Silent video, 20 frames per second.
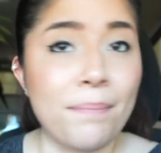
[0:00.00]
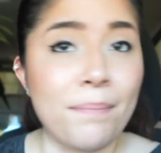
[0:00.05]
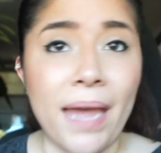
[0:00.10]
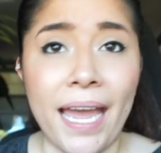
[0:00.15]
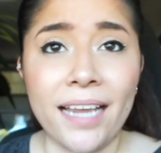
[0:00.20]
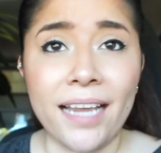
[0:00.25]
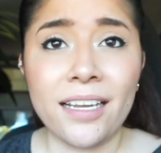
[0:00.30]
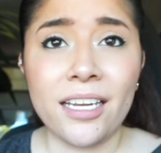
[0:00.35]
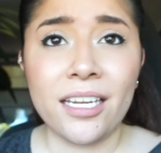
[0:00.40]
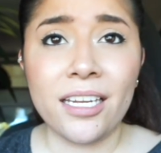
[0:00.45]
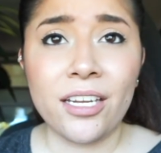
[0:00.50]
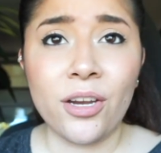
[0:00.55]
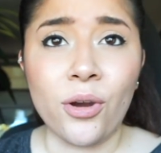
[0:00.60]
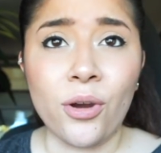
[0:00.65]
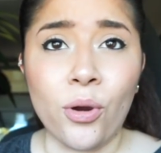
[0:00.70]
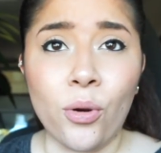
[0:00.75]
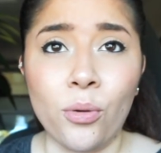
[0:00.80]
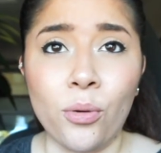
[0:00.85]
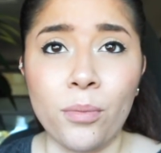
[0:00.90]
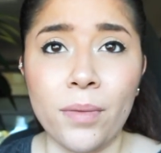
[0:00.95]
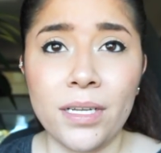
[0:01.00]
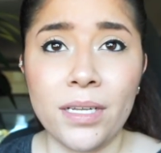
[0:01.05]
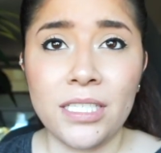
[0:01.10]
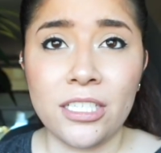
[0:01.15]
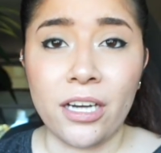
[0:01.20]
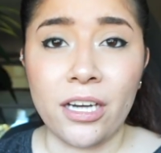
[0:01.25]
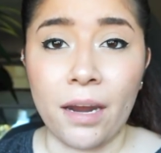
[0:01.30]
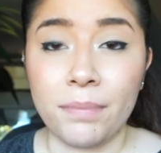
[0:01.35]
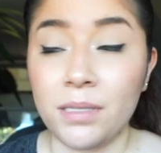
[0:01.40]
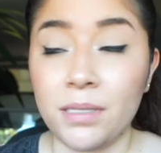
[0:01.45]
back home to
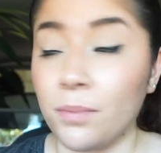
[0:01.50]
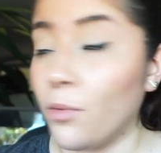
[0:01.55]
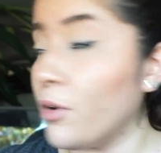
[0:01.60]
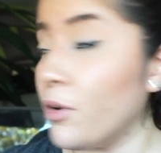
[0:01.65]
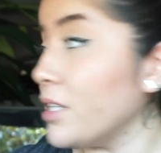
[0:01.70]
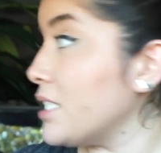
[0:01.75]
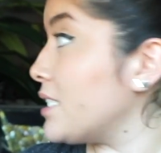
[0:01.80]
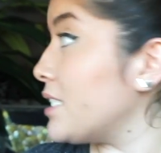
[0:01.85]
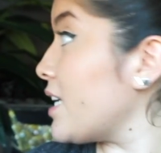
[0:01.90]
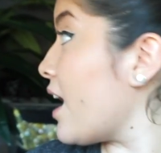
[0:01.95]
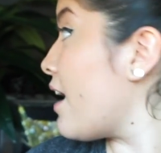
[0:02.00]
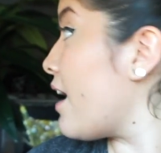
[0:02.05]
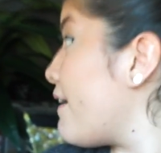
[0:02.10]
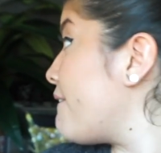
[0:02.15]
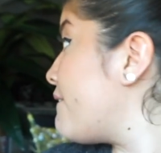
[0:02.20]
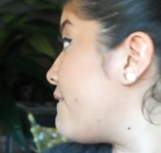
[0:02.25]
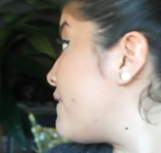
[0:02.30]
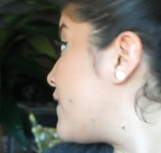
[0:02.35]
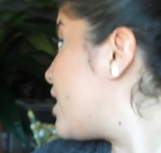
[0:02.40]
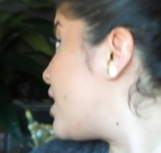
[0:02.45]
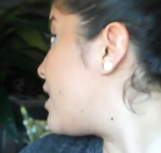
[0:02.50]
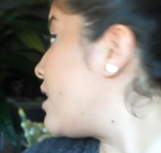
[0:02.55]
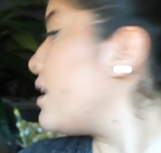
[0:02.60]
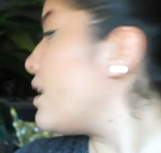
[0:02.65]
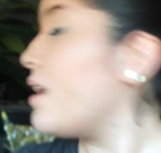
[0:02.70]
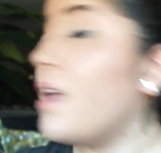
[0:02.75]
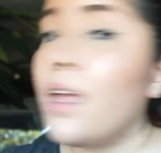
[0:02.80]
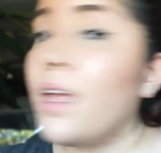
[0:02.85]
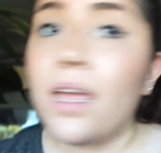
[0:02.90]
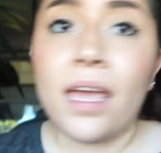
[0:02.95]
grab some more stuff.
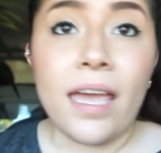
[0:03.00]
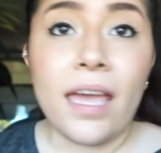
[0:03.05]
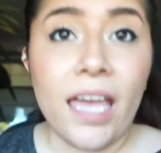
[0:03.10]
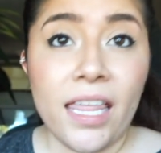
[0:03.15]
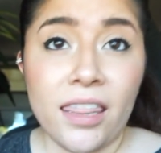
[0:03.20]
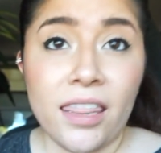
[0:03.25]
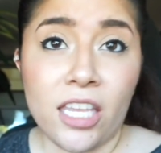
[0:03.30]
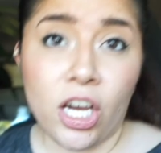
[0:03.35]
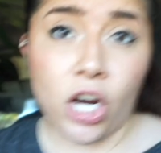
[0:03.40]
And the